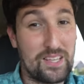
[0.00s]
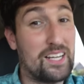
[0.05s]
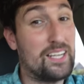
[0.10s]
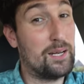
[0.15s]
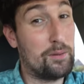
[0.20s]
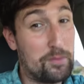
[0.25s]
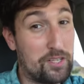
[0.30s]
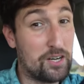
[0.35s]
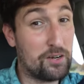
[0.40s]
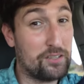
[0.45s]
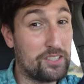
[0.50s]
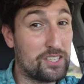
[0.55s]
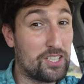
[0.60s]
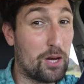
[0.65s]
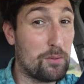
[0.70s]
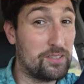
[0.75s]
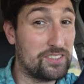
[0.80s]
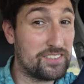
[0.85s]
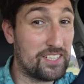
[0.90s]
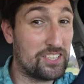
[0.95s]
Let me know in the
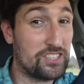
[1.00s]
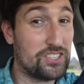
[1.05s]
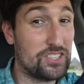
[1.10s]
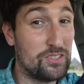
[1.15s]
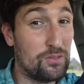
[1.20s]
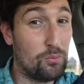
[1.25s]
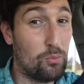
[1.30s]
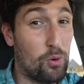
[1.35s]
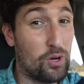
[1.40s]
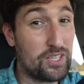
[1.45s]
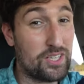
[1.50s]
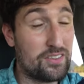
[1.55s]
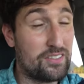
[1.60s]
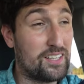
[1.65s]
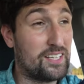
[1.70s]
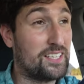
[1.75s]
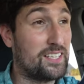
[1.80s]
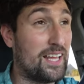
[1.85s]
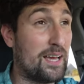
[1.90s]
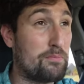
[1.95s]
comment section what you
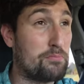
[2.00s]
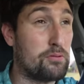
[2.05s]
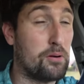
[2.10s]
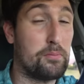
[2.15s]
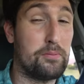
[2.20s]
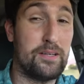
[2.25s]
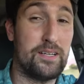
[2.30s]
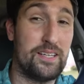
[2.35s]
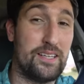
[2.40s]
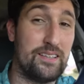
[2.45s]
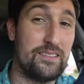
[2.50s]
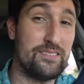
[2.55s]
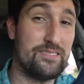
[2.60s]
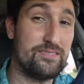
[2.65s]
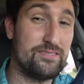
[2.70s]
think of that property.